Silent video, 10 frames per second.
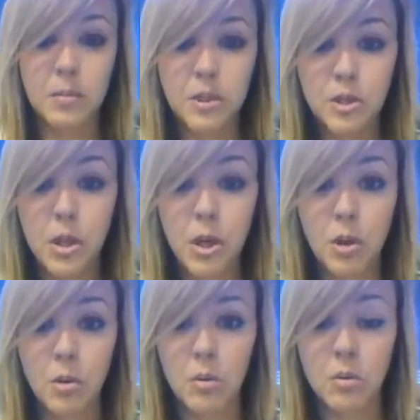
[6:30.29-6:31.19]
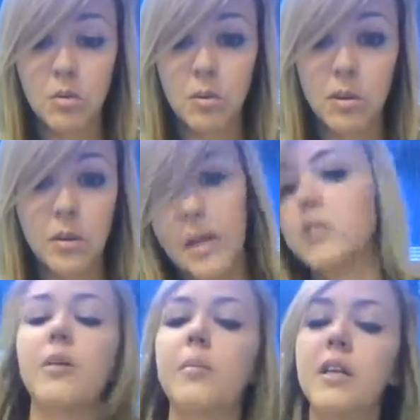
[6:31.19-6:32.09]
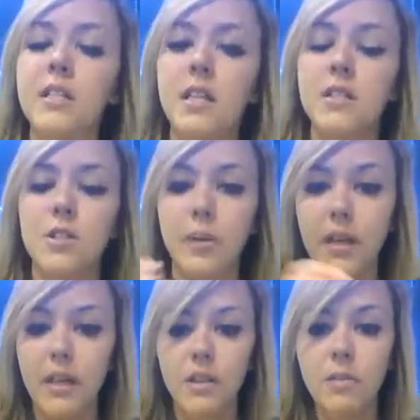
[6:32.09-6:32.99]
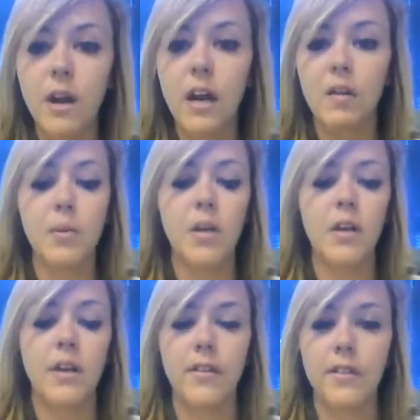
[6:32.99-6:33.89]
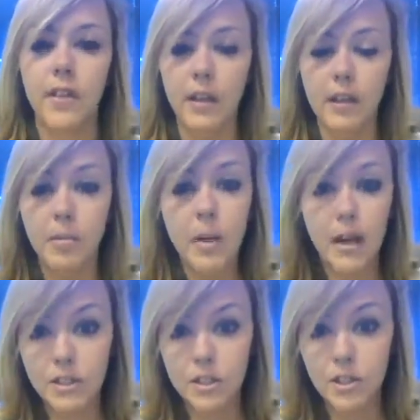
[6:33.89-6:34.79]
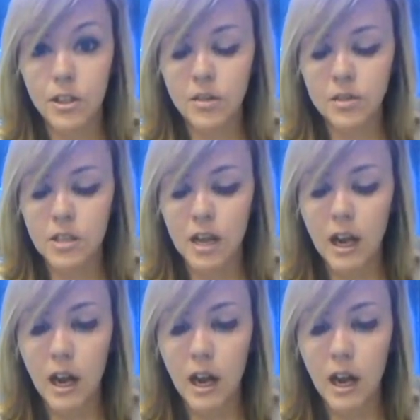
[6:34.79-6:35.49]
So Jamberry says you heat the wrap, then apply it to your nails.